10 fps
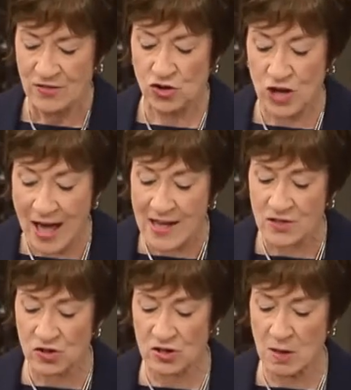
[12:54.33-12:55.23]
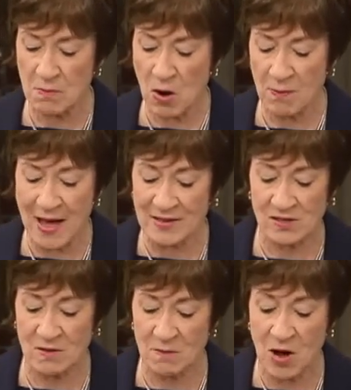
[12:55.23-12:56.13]
change the
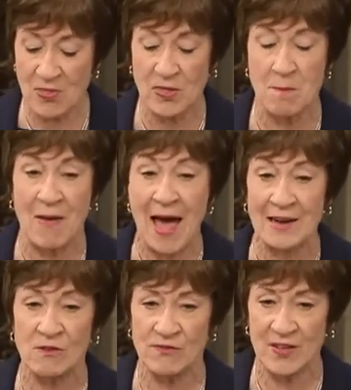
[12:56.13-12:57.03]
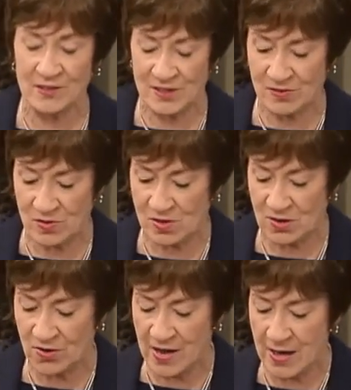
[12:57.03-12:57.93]
momentum on the battlefield in
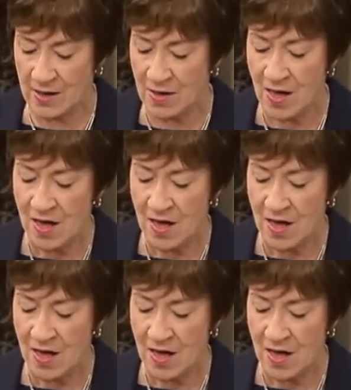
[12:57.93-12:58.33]
Syria